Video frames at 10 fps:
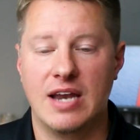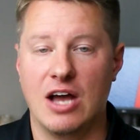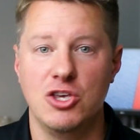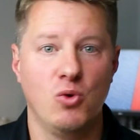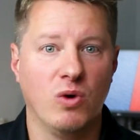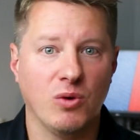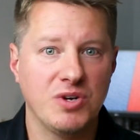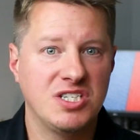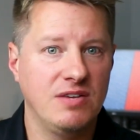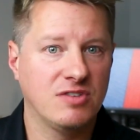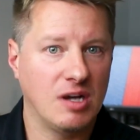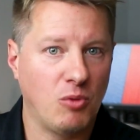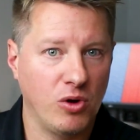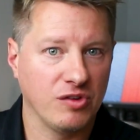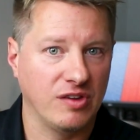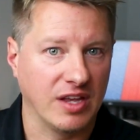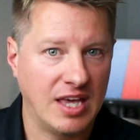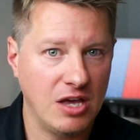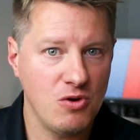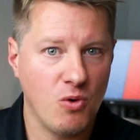now you will receive some oils in the
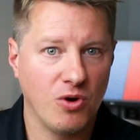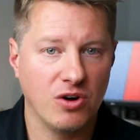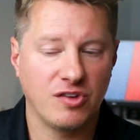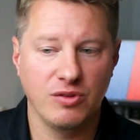kit you order,